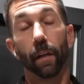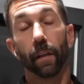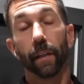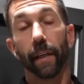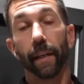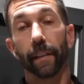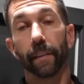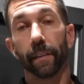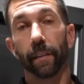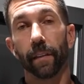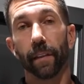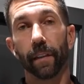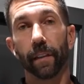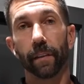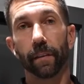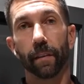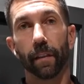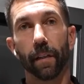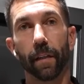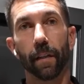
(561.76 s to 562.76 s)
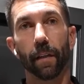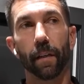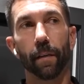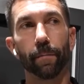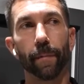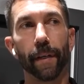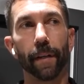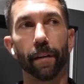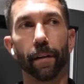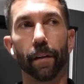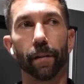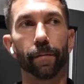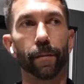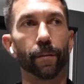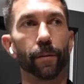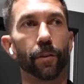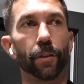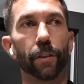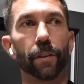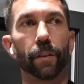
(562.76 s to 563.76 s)
K-Series. I don't know if it
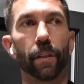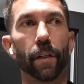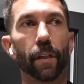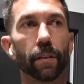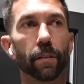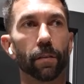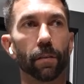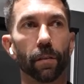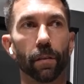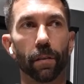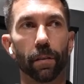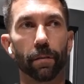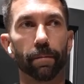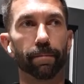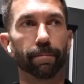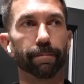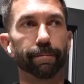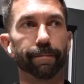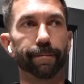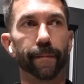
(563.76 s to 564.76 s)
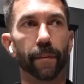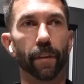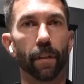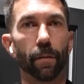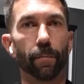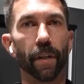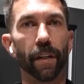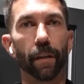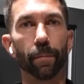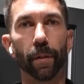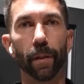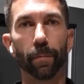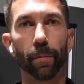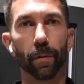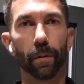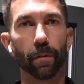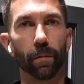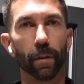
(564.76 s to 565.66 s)
was just us or, you know, many people.